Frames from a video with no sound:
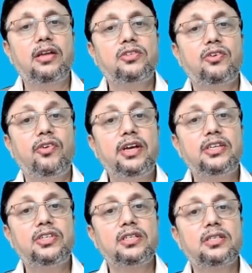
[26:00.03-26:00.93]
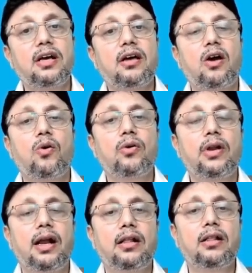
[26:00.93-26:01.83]
when it reaches the
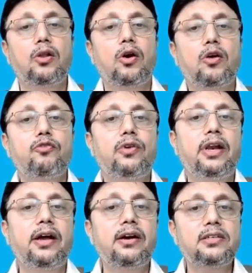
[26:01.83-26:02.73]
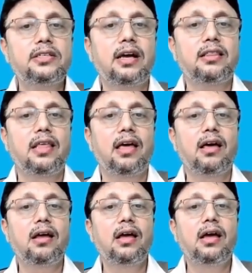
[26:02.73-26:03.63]
ground and a lot of layers are
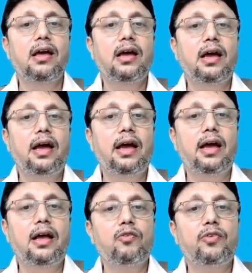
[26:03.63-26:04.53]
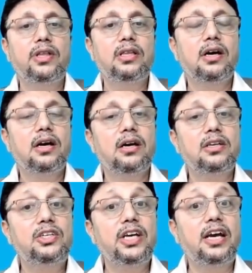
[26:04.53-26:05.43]
there, and with
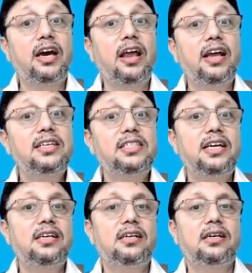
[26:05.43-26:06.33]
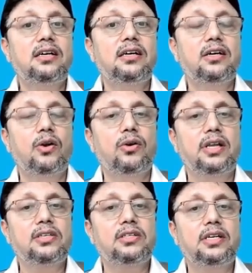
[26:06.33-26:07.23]
decreasing
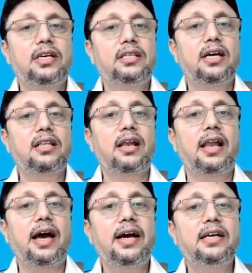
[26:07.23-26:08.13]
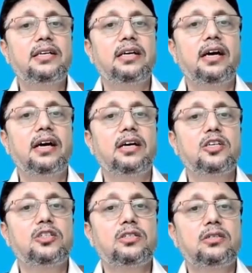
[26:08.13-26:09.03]
density, then the light
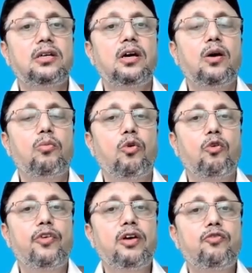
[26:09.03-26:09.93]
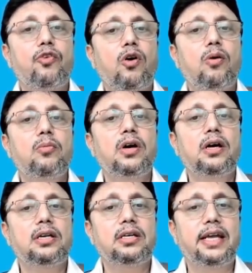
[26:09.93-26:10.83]
is moving from
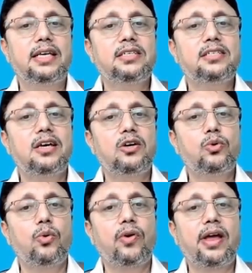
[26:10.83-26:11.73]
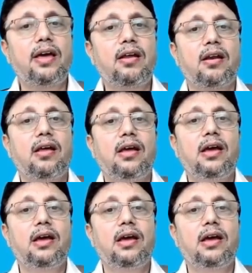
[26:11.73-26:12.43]
denser to rarer.